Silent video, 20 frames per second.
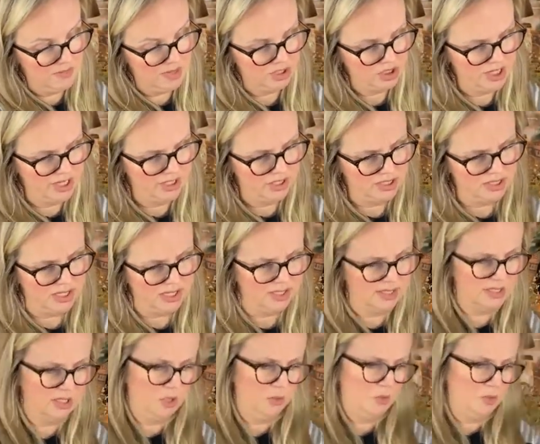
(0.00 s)
My chair is
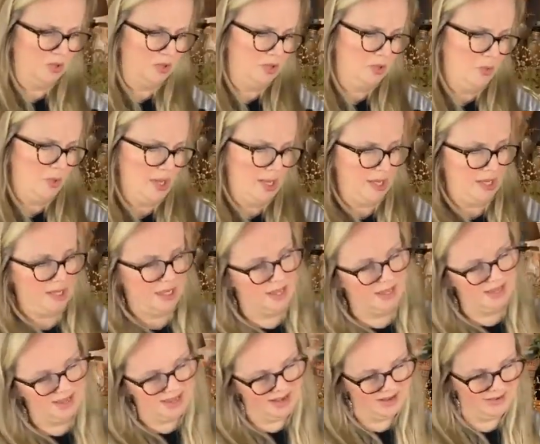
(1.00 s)
like super squeaky. I
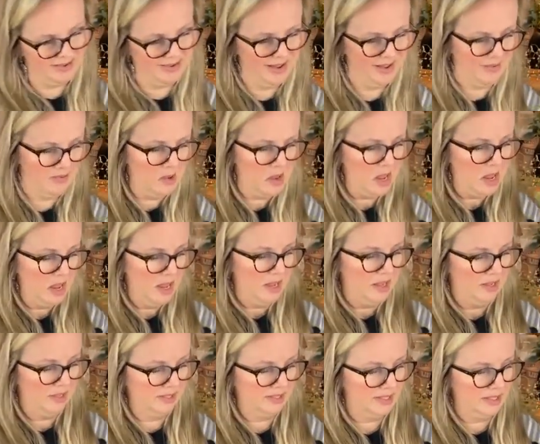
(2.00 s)
don't know.
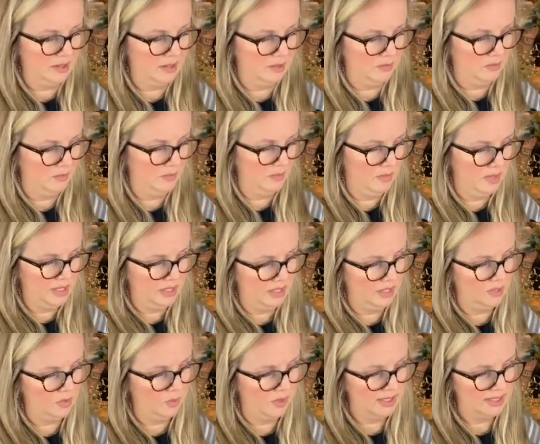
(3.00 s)
It's
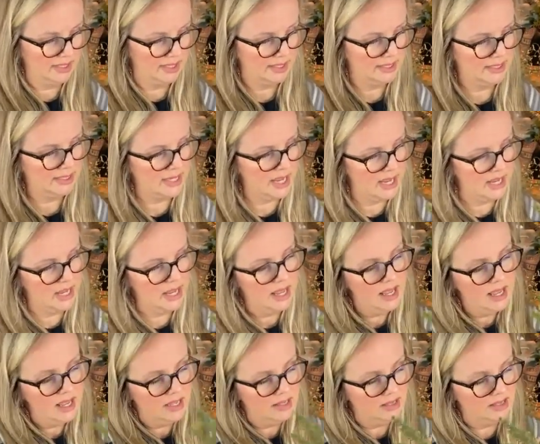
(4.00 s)
being noisy today.
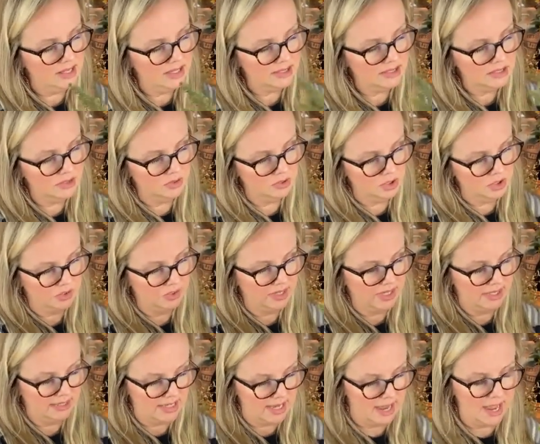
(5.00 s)
These little
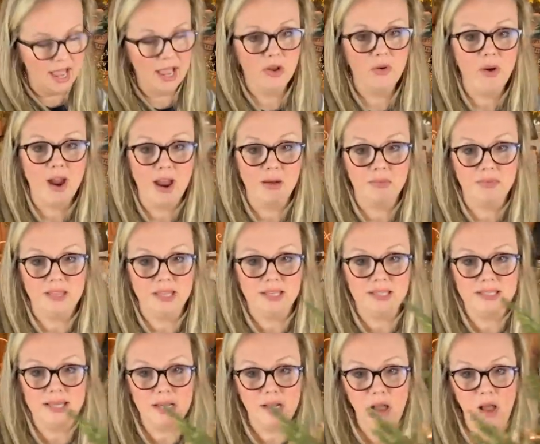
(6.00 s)
trees, I grabbed
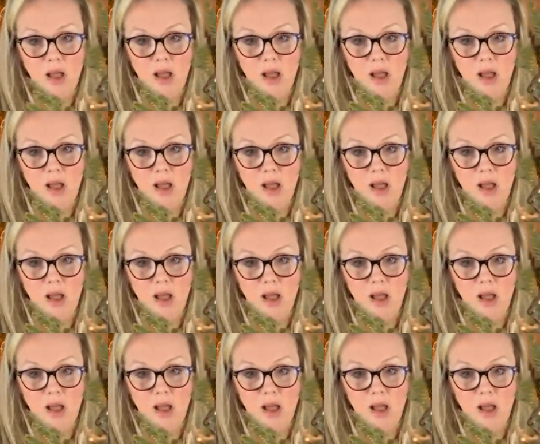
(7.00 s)
these at